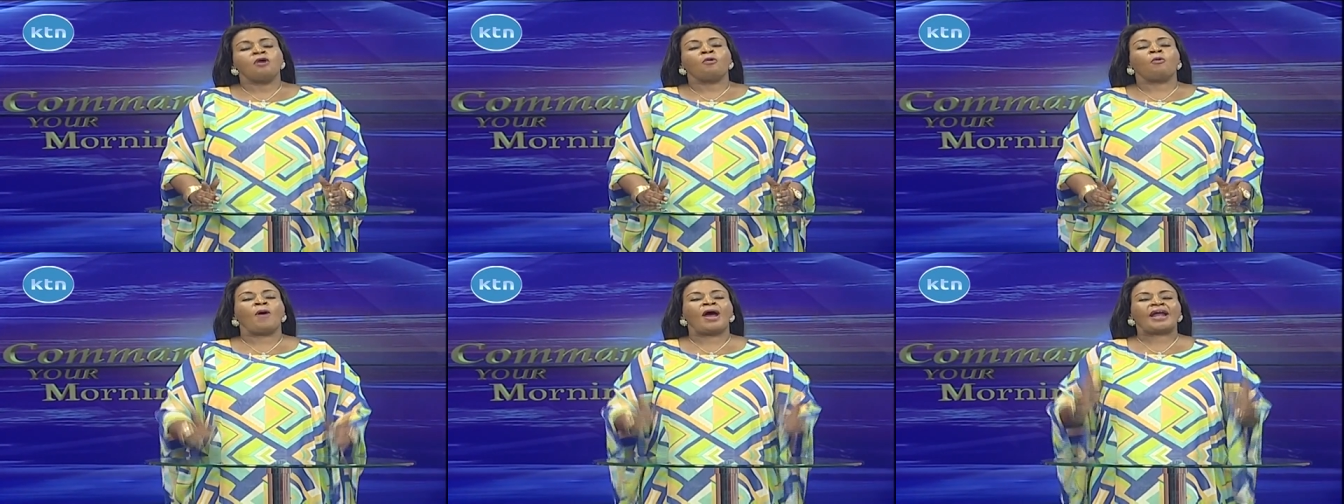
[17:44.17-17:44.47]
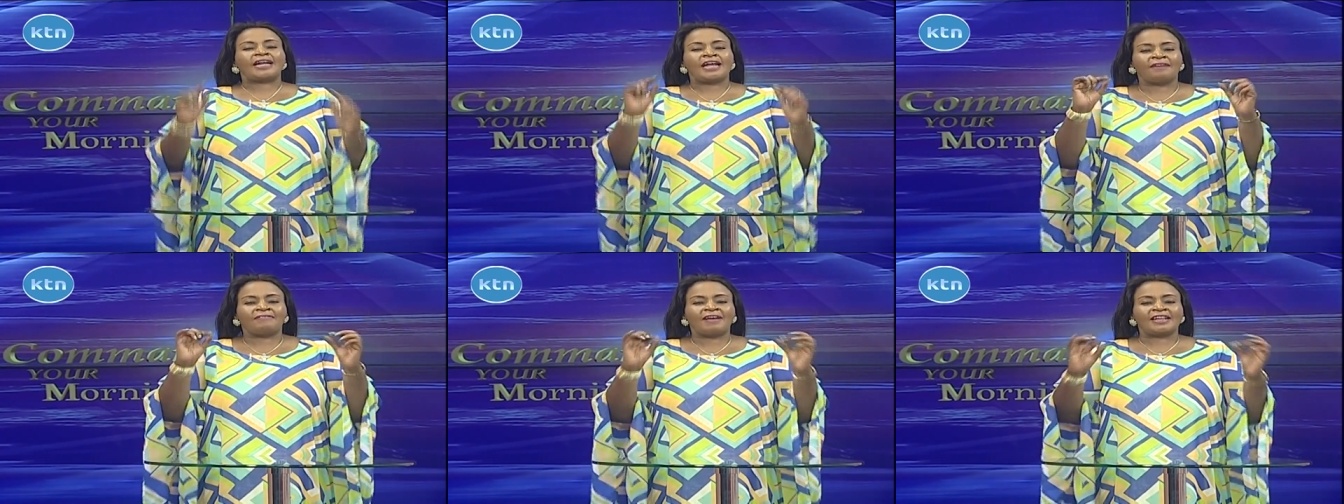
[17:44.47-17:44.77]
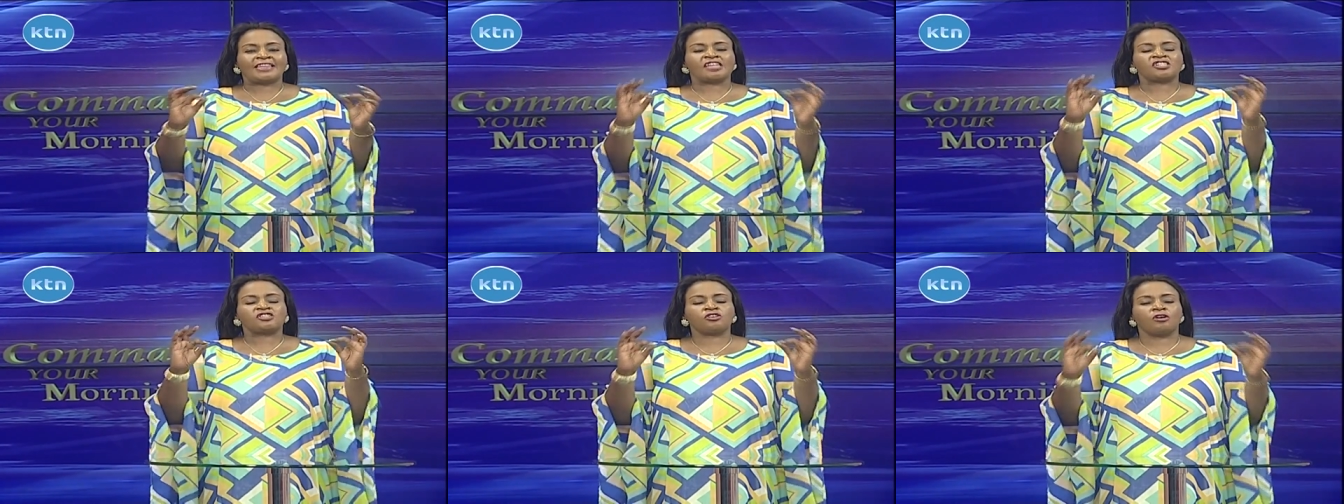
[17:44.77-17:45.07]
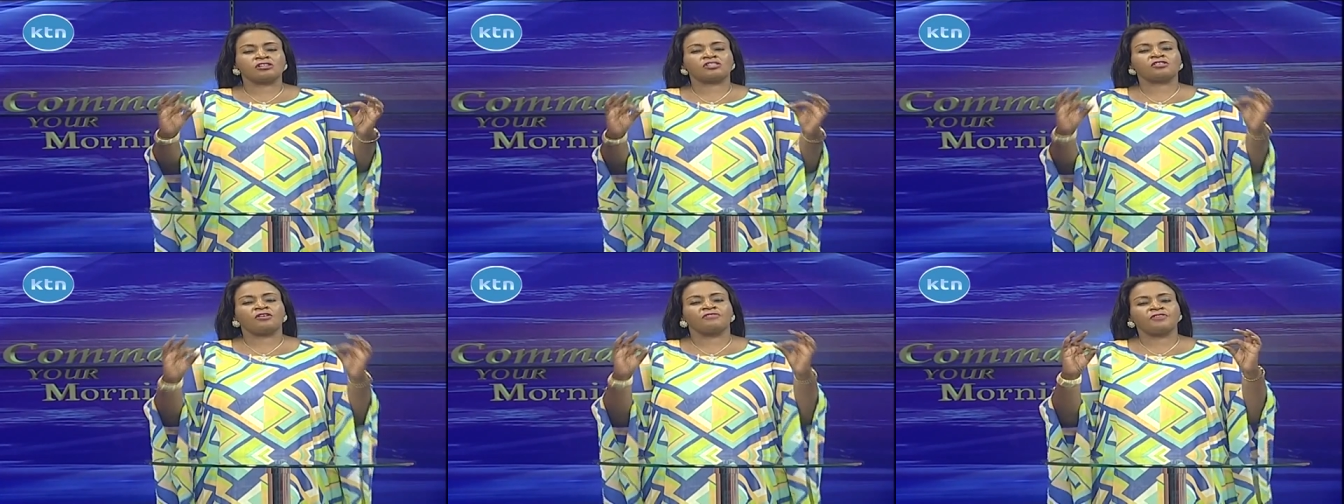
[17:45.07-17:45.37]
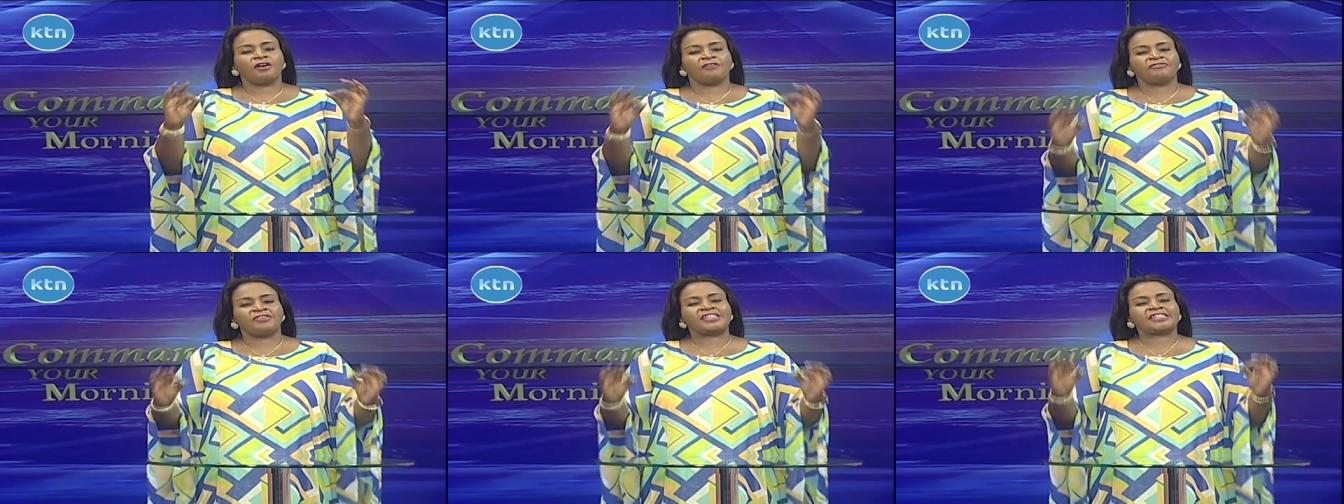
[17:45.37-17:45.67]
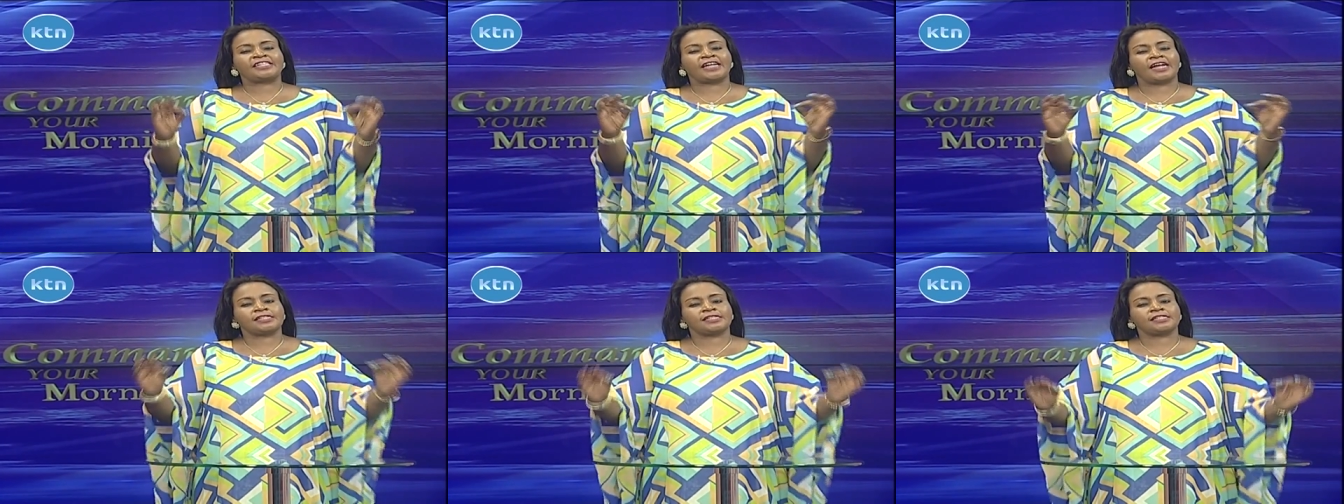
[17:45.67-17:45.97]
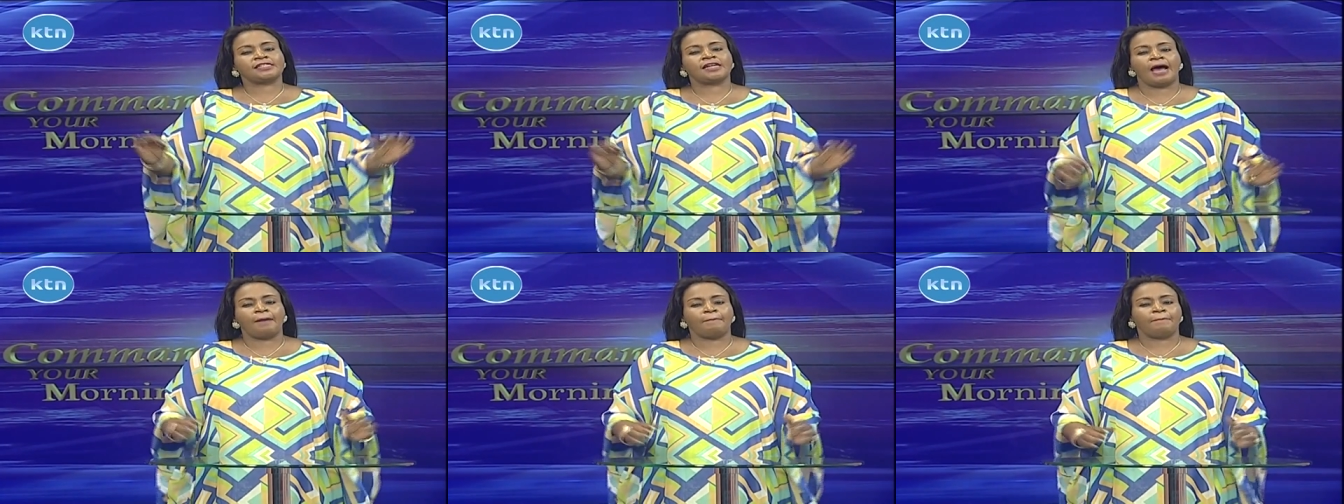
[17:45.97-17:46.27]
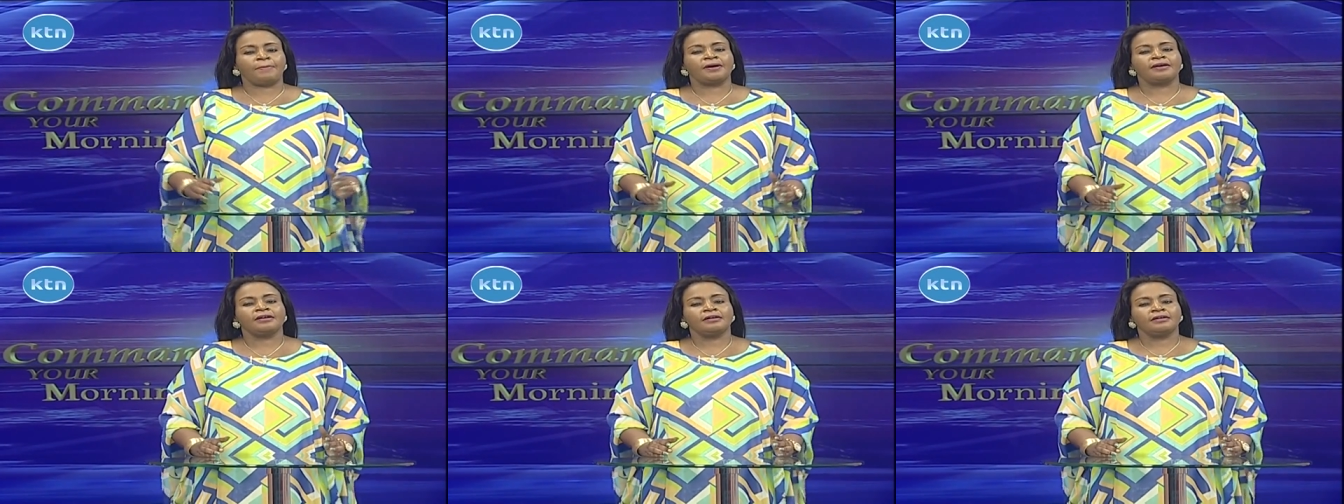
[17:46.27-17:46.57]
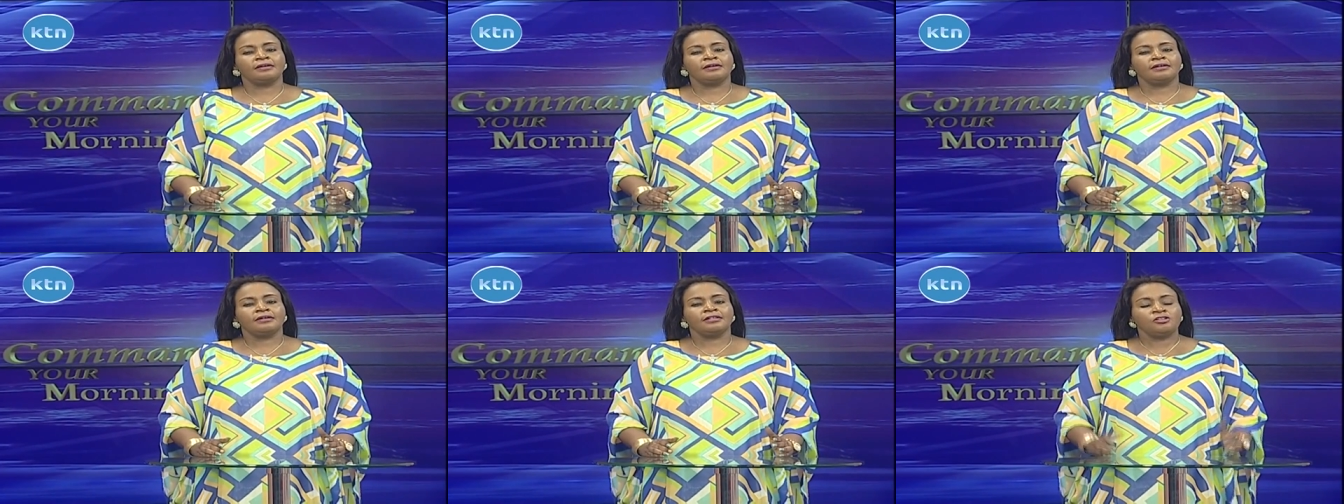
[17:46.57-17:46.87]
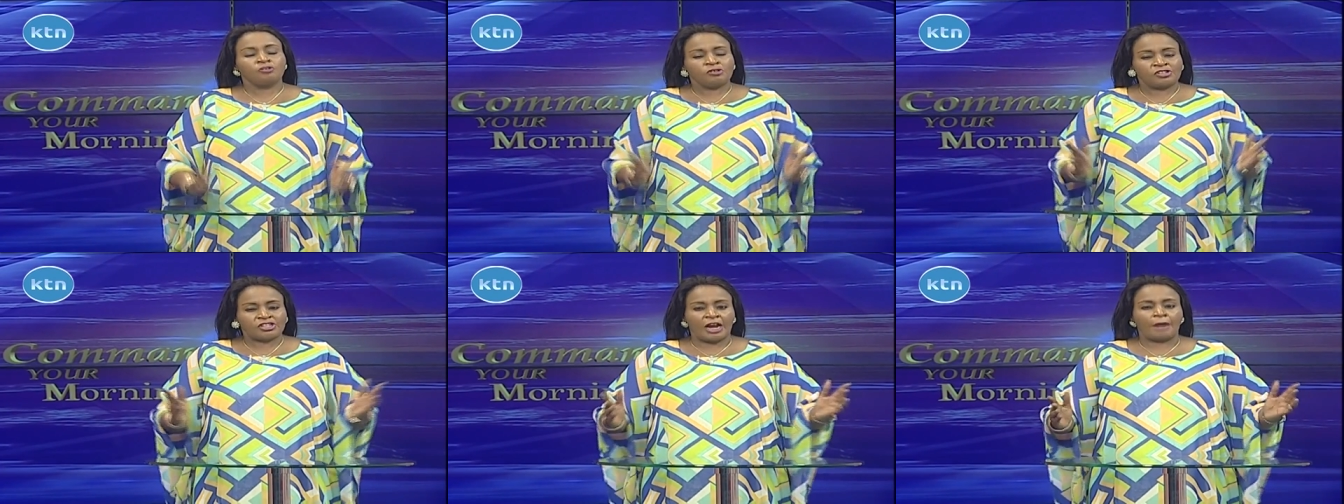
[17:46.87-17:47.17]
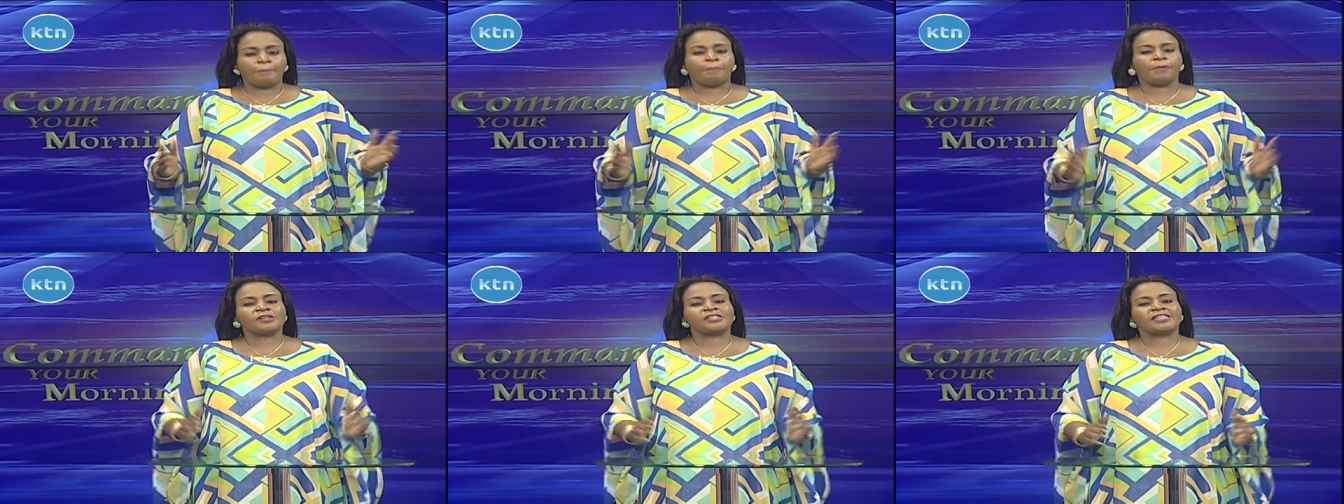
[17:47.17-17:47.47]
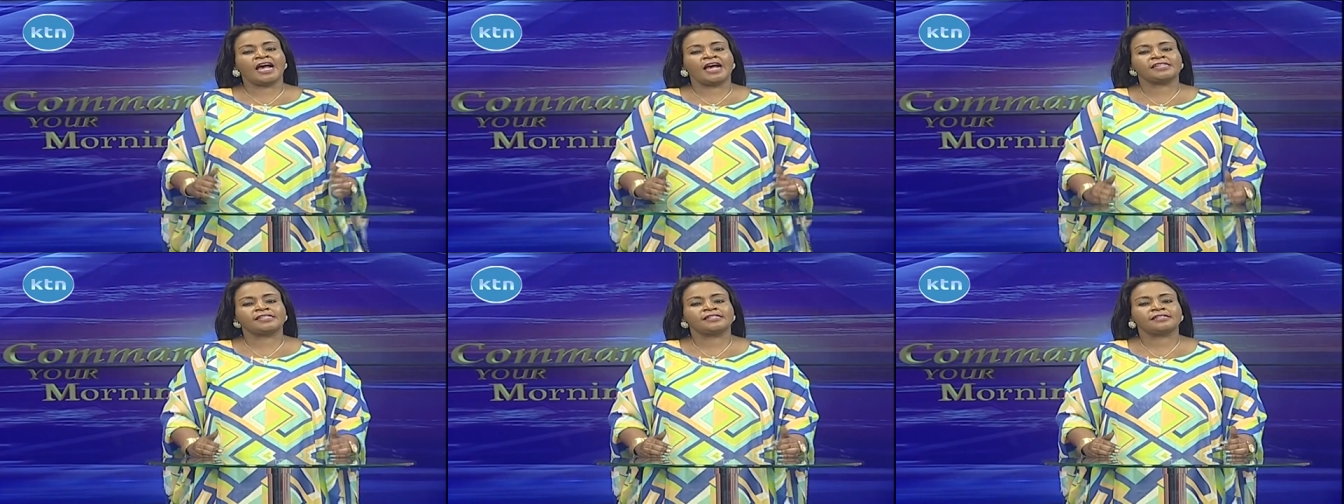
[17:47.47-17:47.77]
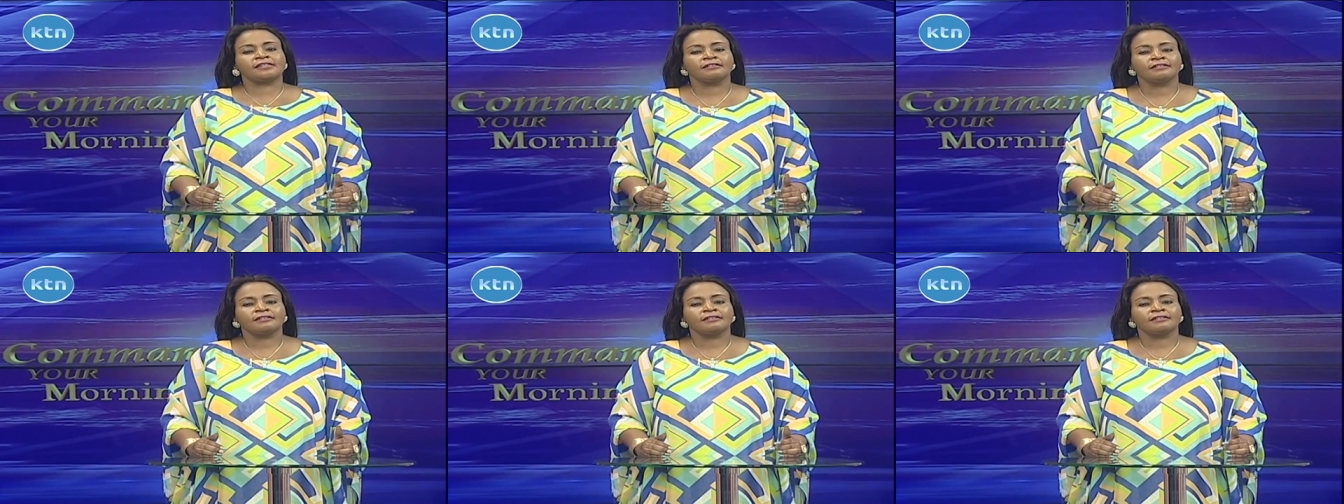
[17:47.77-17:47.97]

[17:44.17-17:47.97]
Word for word: Wherever the soles of your feet shall step, you shall possess.